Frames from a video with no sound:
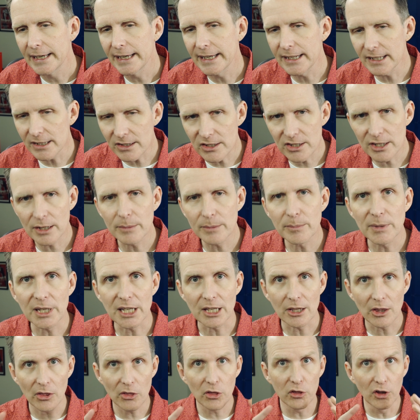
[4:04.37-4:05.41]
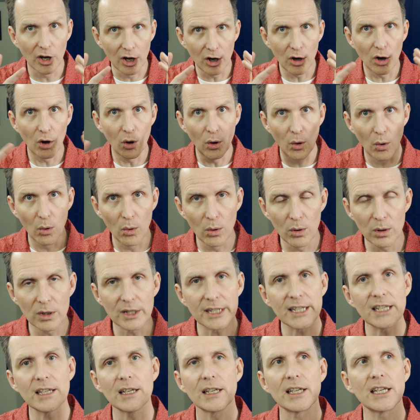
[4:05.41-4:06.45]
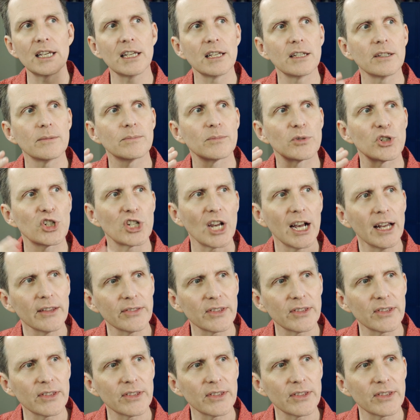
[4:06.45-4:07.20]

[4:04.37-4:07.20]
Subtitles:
He did send me the whole, he shot